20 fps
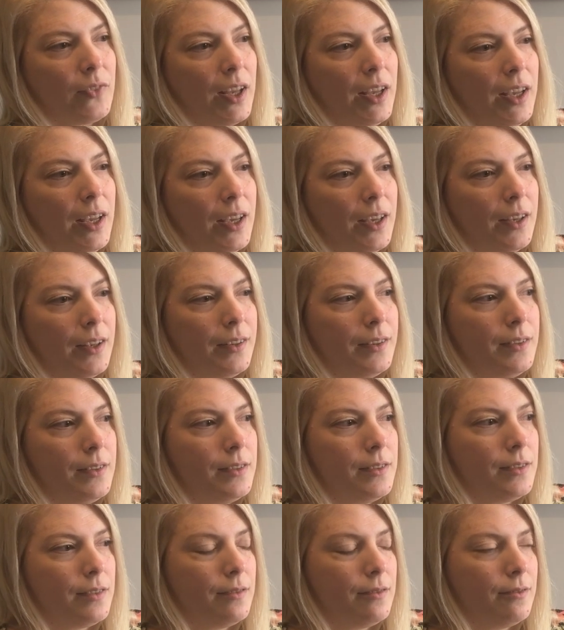
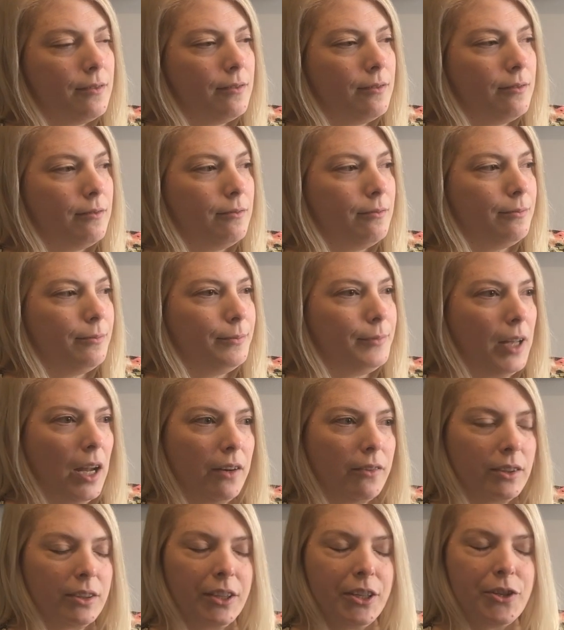and
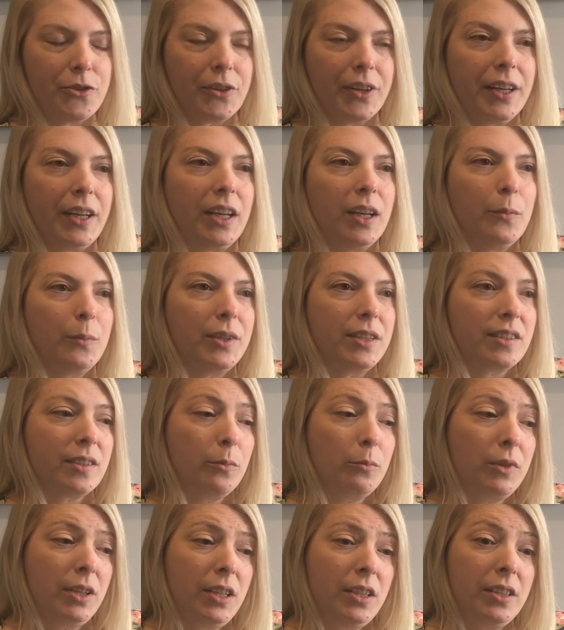not really drinking, but
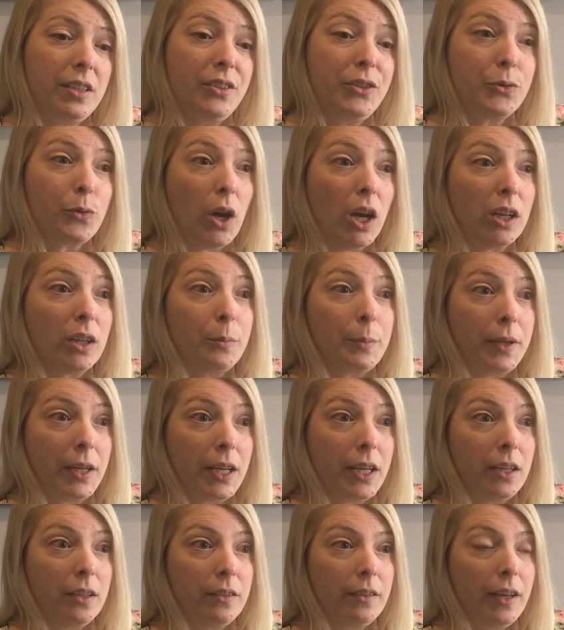somebody did drug
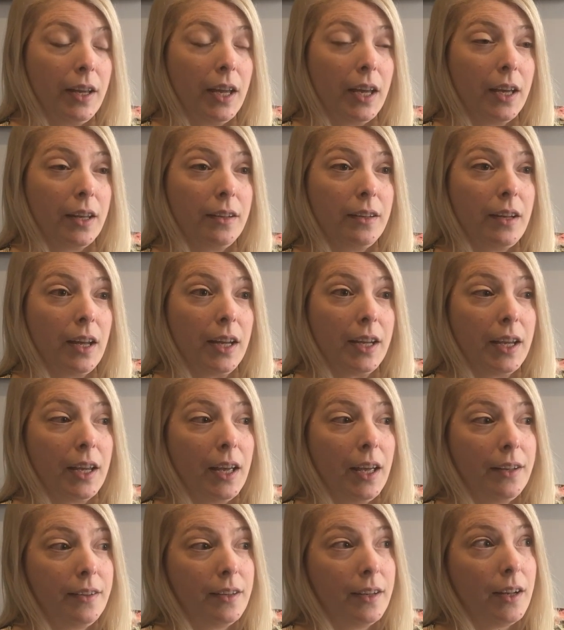me, and I
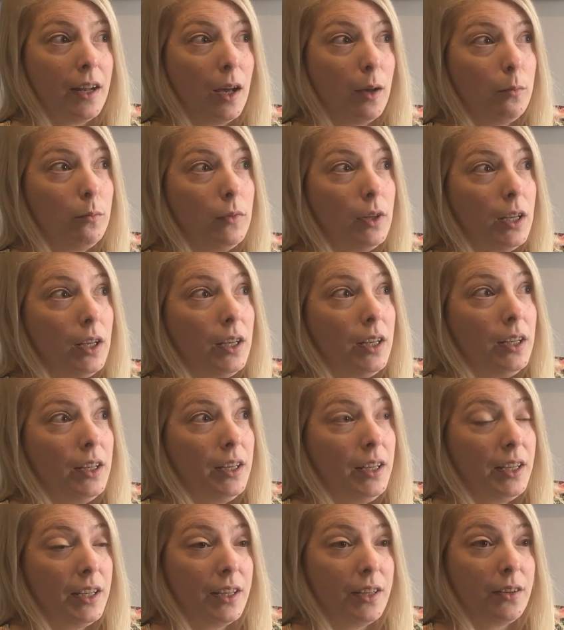ended up
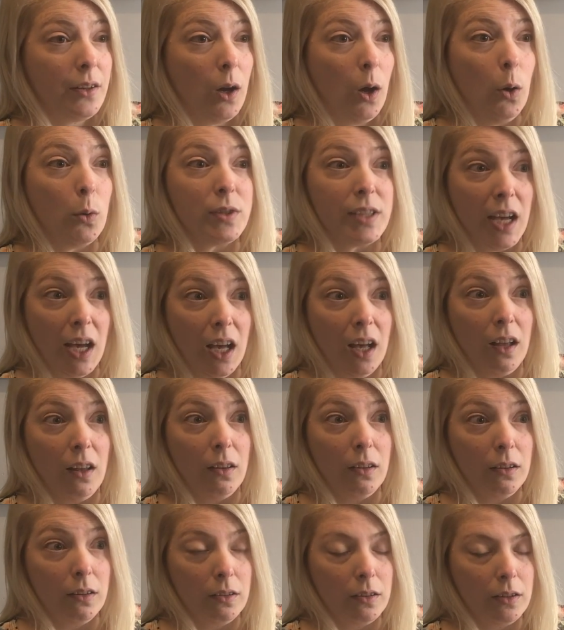in a hotel